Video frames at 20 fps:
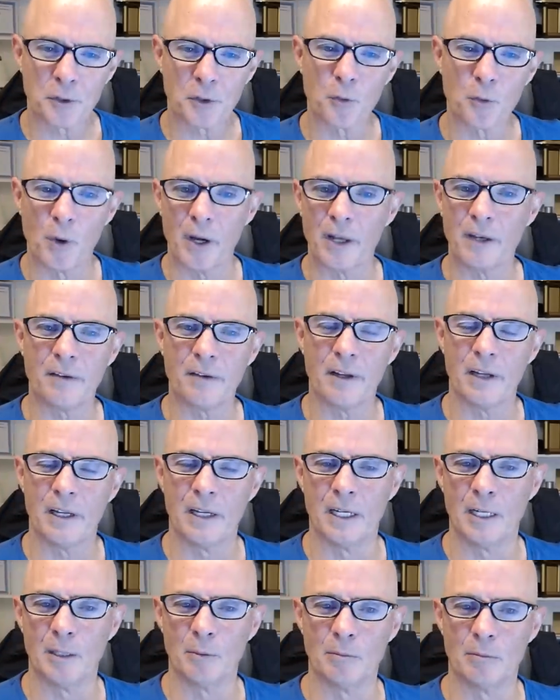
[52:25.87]
with what
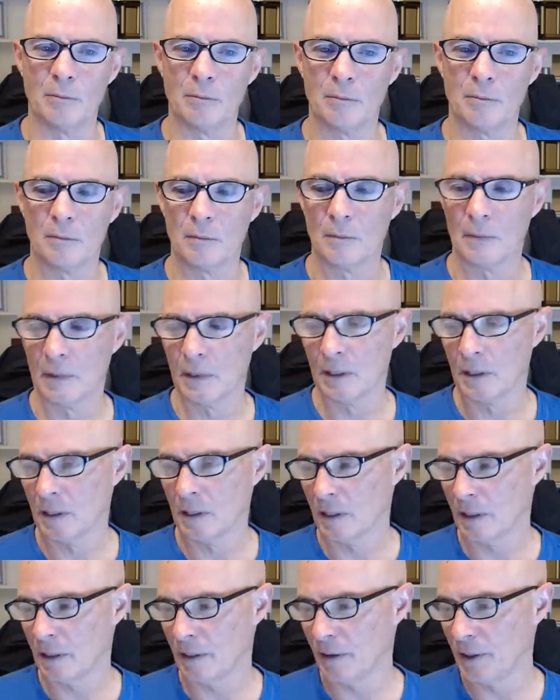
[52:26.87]
um,
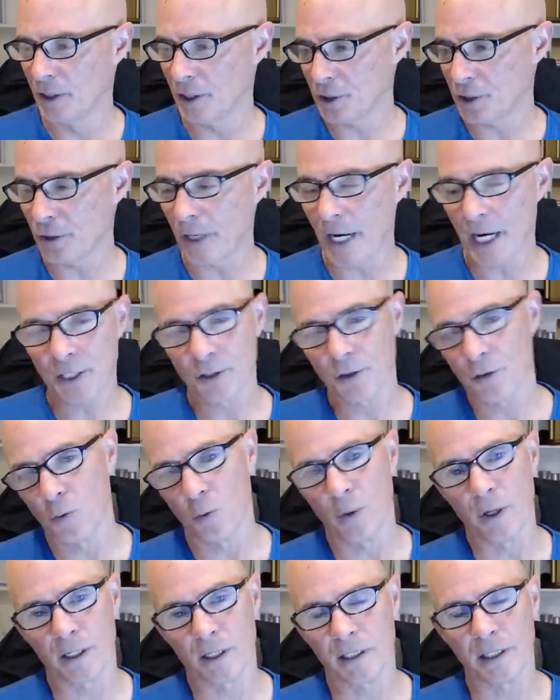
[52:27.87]
this tracks with
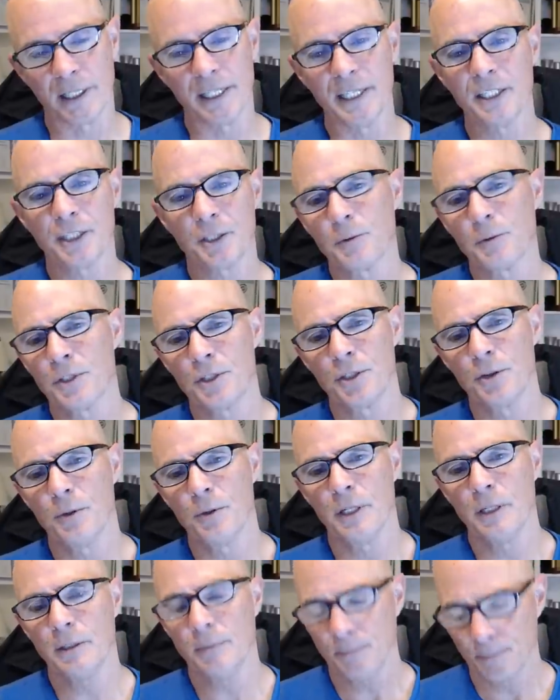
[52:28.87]
what Cletus was
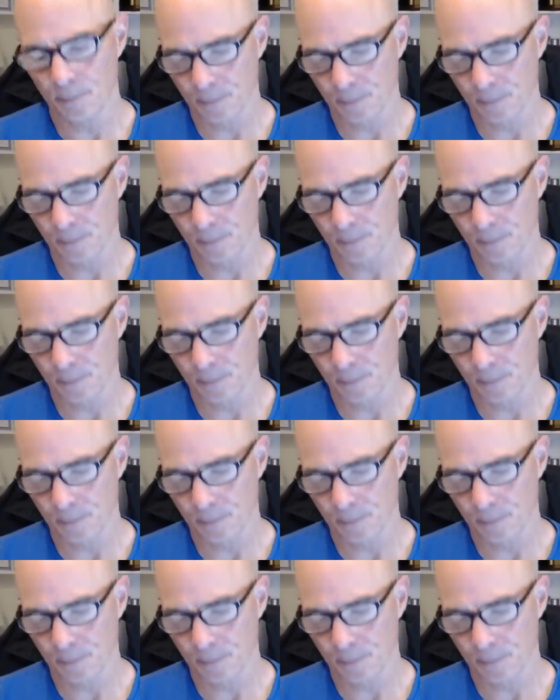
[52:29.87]
doing,